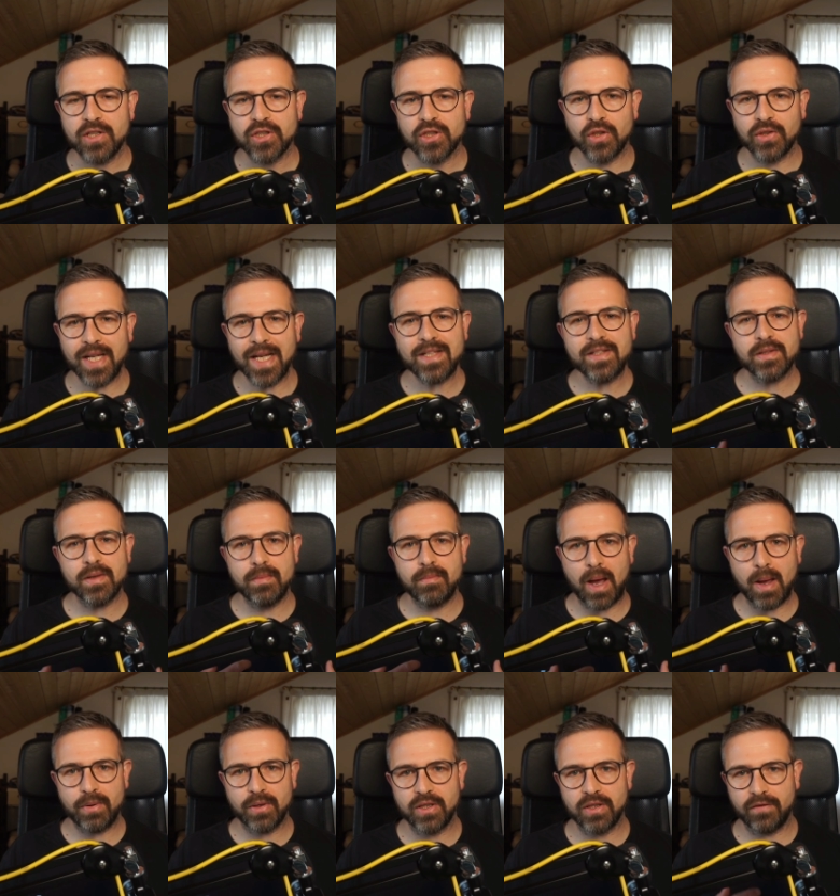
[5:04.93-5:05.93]
So that's, in
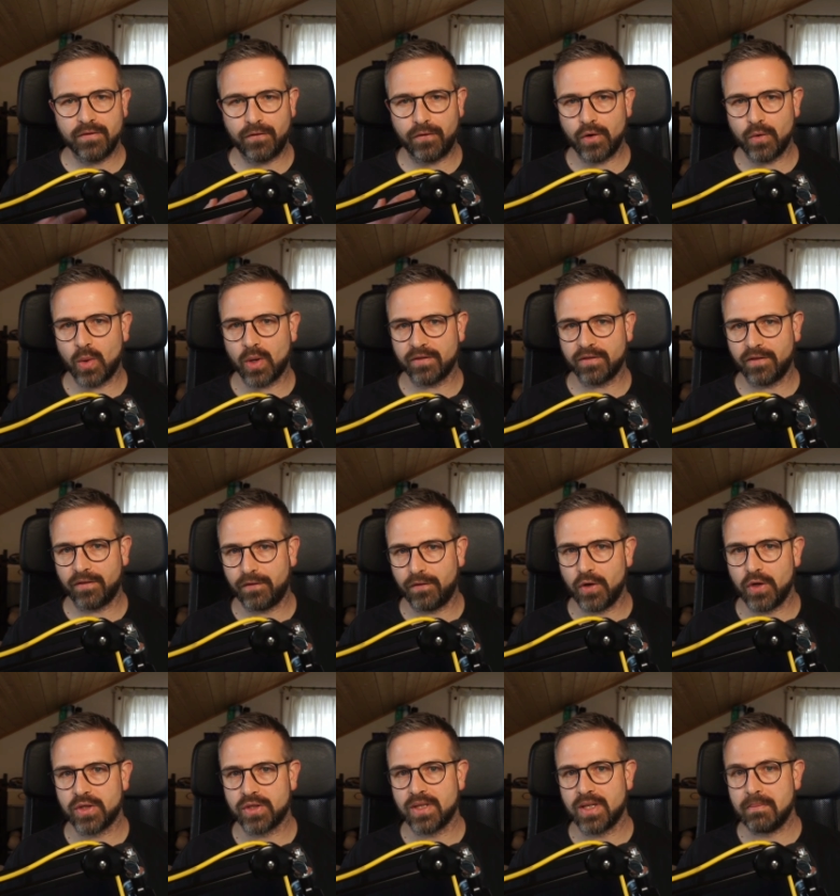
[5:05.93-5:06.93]
my opinion, one of the
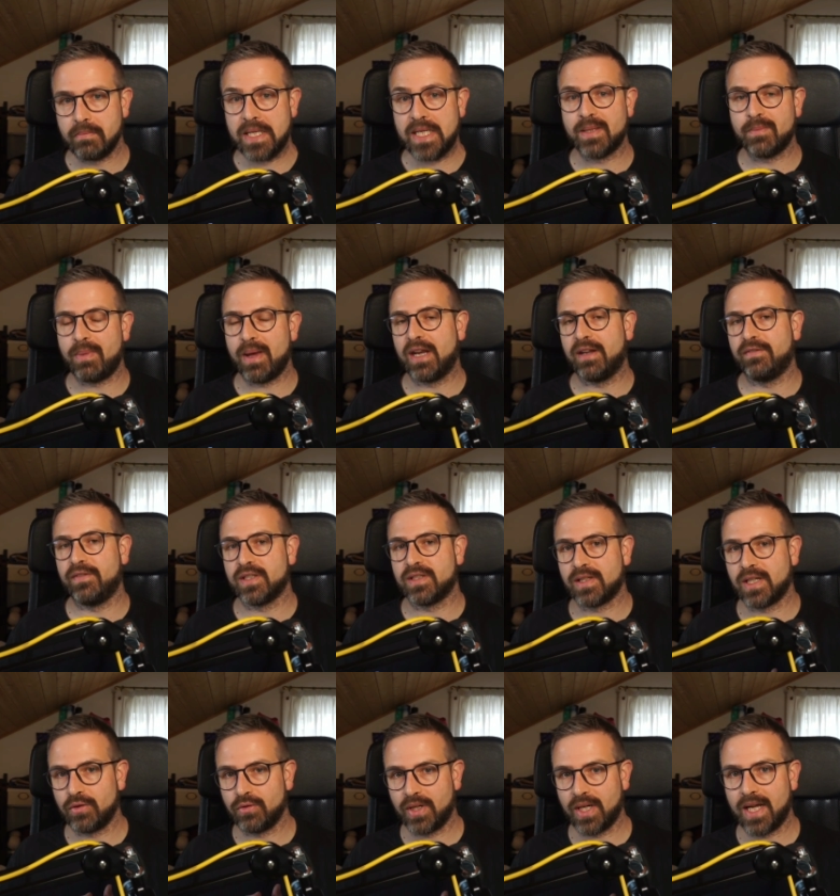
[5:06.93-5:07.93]
first immediate benefits
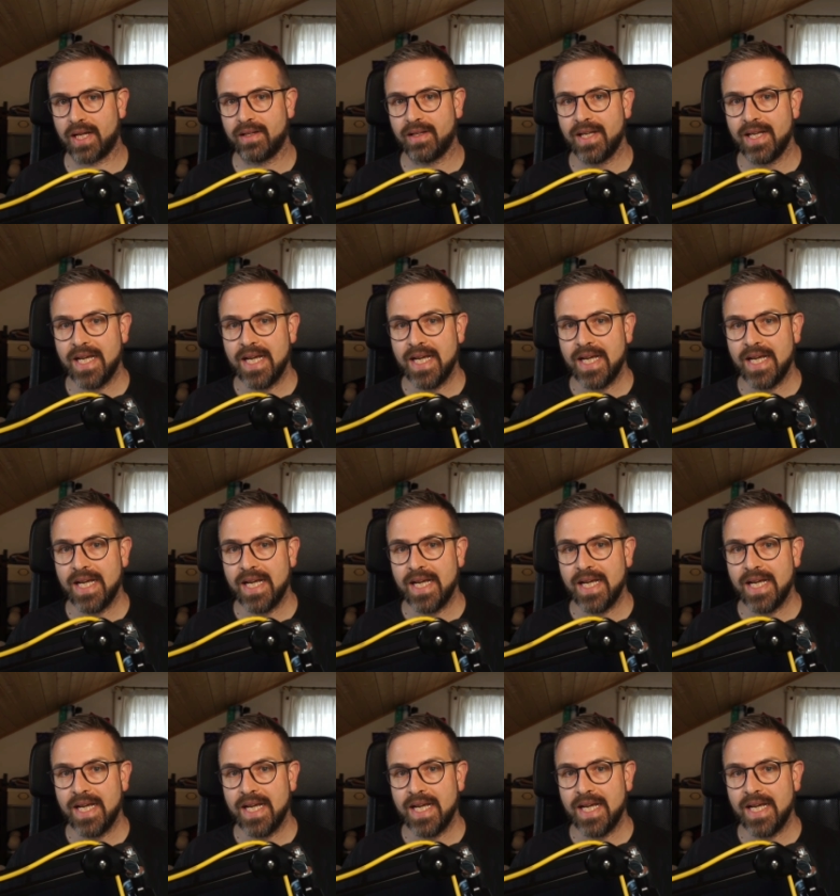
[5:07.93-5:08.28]
that you get.